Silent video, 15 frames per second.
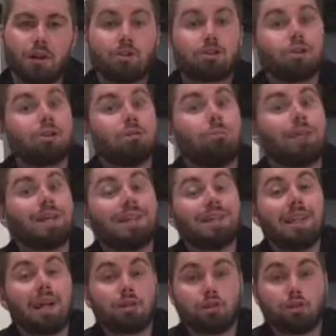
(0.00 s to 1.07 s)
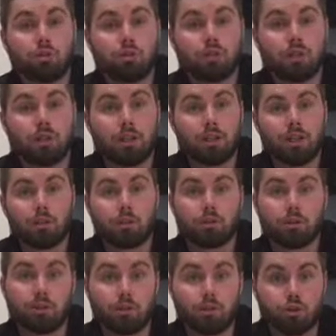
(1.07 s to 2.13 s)
So to begin that journey in
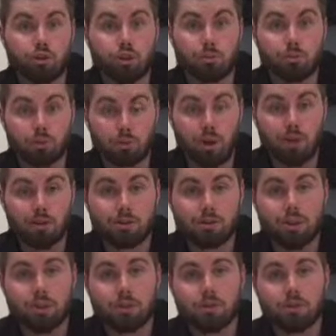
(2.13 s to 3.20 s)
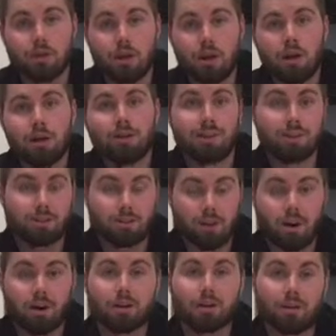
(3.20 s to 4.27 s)
your leadership process, let's
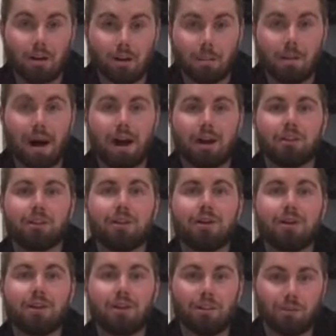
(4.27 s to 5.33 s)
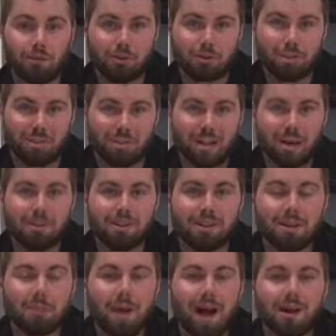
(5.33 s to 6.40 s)
talk about the first assignment
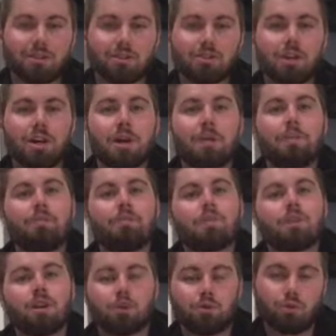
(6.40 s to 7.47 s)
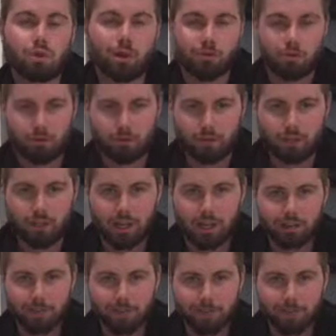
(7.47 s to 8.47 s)
that matters. Here's what you have to understand.